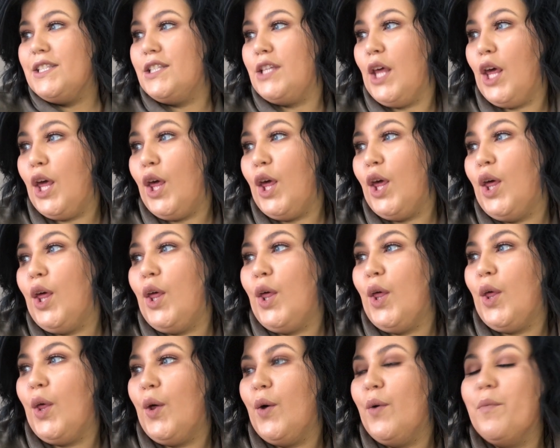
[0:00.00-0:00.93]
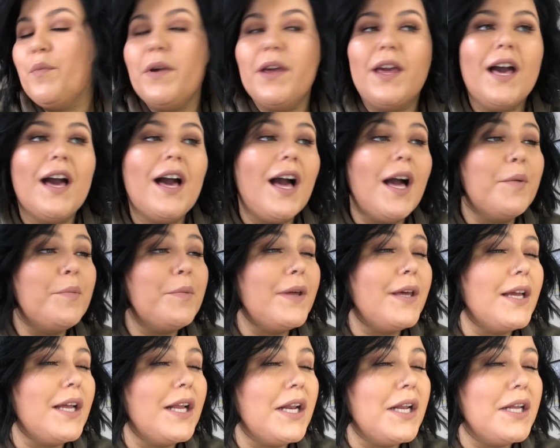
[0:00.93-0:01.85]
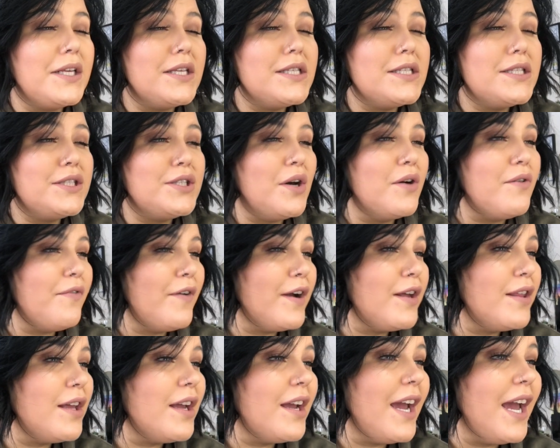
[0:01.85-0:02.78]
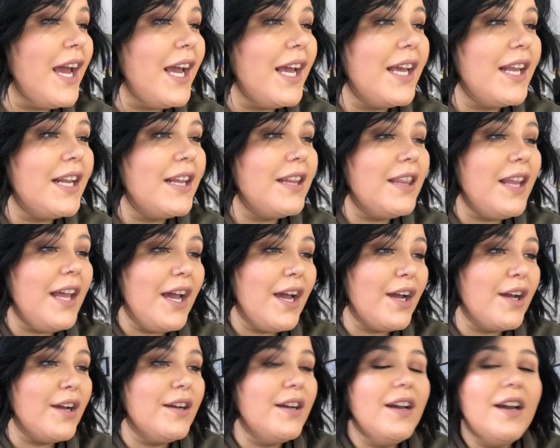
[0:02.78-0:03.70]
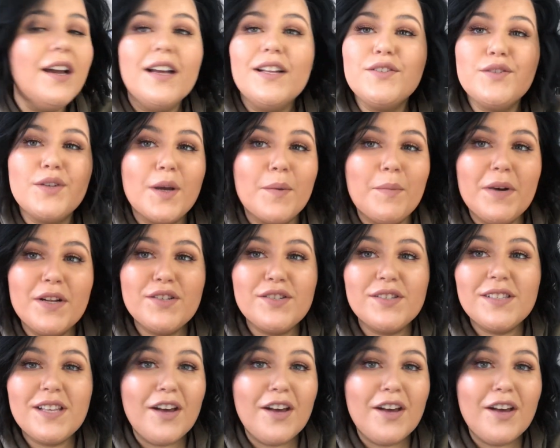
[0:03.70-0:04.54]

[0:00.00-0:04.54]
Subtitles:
So, but yeah, I mean, so far they're hanging in there. Took a bunch of